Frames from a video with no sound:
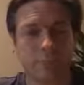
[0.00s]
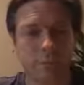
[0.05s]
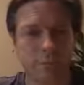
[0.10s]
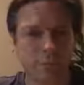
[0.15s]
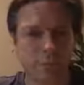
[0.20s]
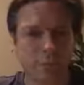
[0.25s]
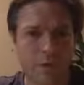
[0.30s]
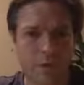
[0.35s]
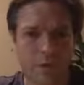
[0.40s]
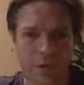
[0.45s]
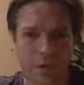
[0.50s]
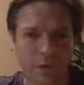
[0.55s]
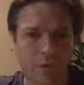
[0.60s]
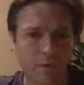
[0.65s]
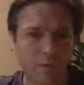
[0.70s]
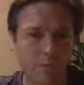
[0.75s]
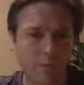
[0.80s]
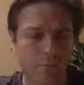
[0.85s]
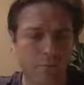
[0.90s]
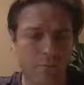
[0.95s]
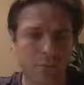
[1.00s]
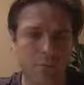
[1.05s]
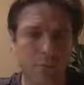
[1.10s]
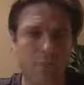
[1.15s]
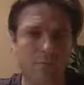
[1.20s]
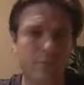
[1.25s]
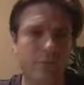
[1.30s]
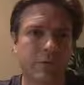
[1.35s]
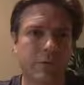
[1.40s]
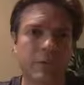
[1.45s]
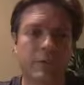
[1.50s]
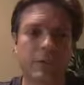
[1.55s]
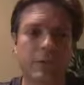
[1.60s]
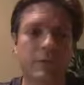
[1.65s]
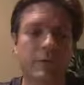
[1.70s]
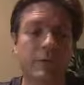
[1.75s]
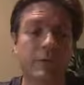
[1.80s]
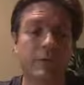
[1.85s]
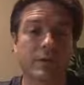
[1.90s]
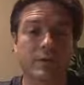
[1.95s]
upbringing, which country you live
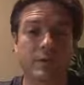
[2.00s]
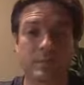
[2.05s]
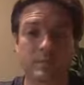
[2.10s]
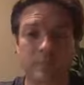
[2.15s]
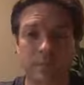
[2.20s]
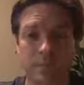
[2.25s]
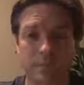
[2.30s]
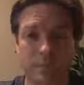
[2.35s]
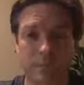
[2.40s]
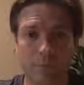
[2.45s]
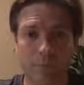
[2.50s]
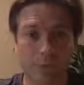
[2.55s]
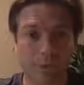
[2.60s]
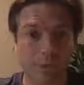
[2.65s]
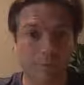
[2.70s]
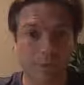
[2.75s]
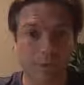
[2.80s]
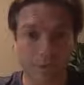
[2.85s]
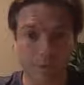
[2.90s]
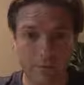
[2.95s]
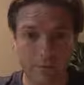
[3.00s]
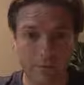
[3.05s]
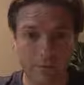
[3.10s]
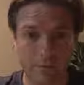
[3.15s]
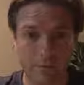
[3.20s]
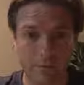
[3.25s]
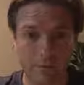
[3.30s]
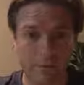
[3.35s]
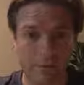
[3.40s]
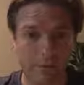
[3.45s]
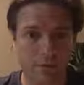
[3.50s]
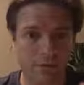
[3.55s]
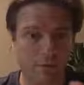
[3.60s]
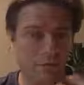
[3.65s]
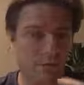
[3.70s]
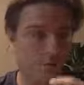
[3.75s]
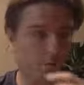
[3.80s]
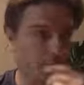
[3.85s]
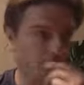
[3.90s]
in, whether you're male or female,